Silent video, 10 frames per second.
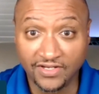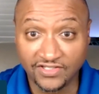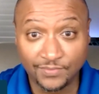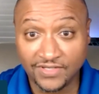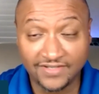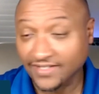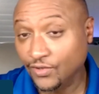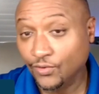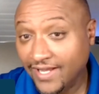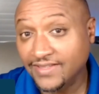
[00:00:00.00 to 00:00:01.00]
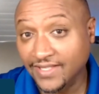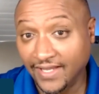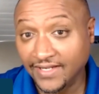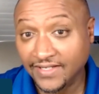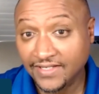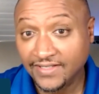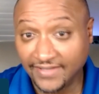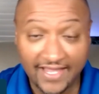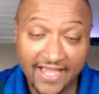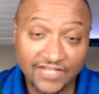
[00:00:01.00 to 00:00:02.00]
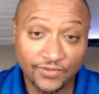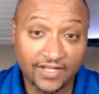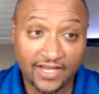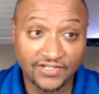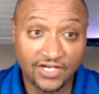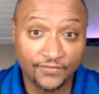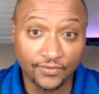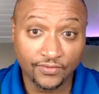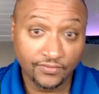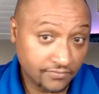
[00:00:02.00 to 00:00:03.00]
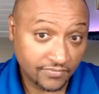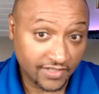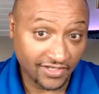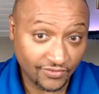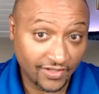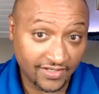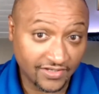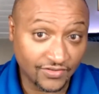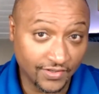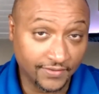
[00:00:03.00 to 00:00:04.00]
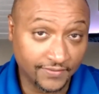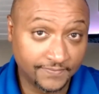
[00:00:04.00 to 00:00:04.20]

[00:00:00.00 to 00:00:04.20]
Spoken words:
And sometimes they don't like that. They ask for a cash offer. Can you do that? Yes or no?